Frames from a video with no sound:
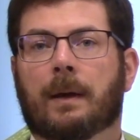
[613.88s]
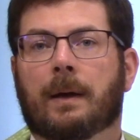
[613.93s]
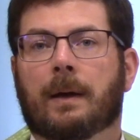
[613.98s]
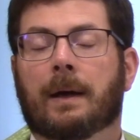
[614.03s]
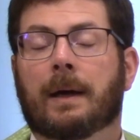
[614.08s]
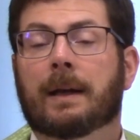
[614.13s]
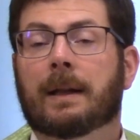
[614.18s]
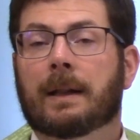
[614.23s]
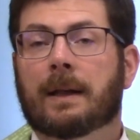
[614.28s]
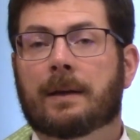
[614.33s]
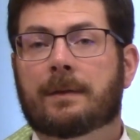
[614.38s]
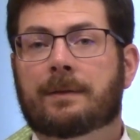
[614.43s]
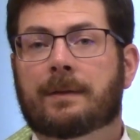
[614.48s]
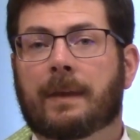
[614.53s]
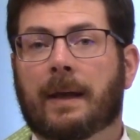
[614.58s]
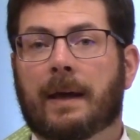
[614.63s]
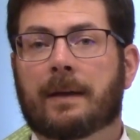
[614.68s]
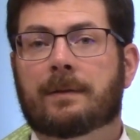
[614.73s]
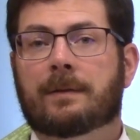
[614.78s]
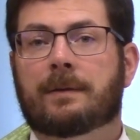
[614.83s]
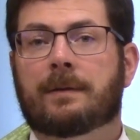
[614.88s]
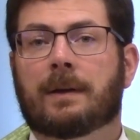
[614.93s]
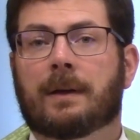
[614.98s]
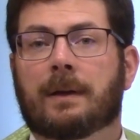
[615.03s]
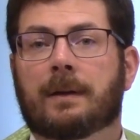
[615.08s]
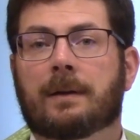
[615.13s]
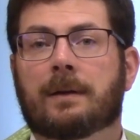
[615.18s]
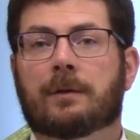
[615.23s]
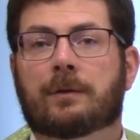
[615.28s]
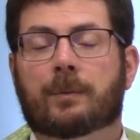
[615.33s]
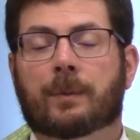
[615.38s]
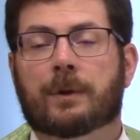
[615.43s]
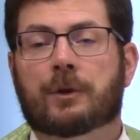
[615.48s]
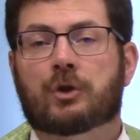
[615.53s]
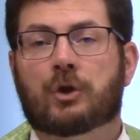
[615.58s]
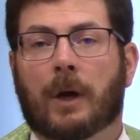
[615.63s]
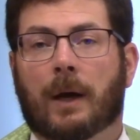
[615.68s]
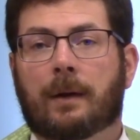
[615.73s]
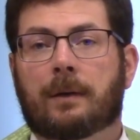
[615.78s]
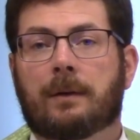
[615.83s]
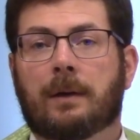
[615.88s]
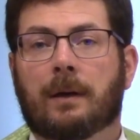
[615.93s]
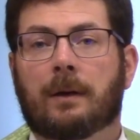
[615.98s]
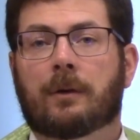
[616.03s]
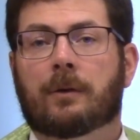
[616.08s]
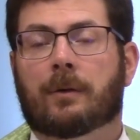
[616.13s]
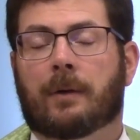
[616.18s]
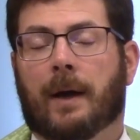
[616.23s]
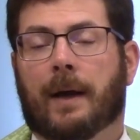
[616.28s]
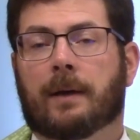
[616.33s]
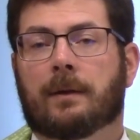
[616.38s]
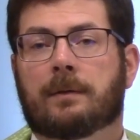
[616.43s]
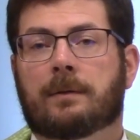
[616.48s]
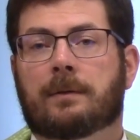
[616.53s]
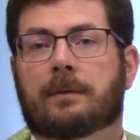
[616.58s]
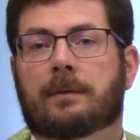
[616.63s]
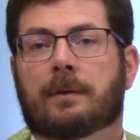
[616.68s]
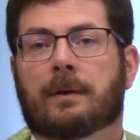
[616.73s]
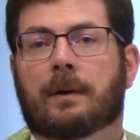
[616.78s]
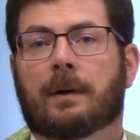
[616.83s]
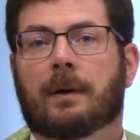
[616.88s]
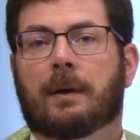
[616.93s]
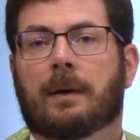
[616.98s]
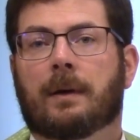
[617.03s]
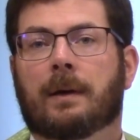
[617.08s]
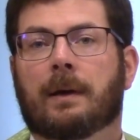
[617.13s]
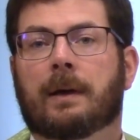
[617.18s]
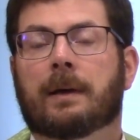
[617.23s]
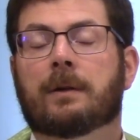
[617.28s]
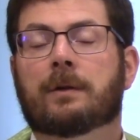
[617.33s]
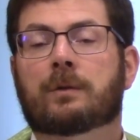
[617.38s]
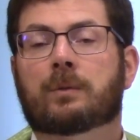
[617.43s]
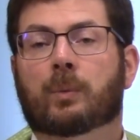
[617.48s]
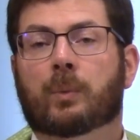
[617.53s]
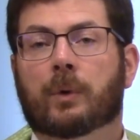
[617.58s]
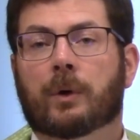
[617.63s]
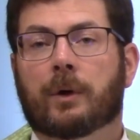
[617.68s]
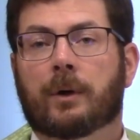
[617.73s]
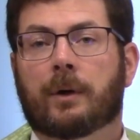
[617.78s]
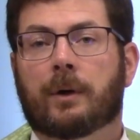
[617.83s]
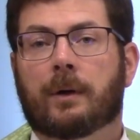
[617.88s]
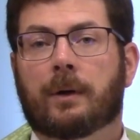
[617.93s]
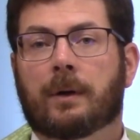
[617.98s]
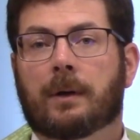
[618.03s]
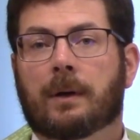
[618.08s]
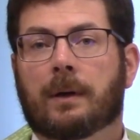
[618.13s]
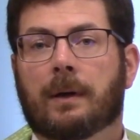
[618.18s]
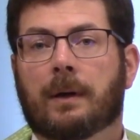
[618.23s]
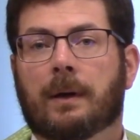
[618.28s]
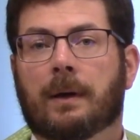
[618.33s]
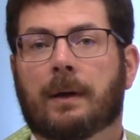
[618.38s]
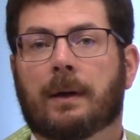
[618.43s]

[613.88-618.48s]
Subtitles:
unless that sin is rejecting Christ, his word,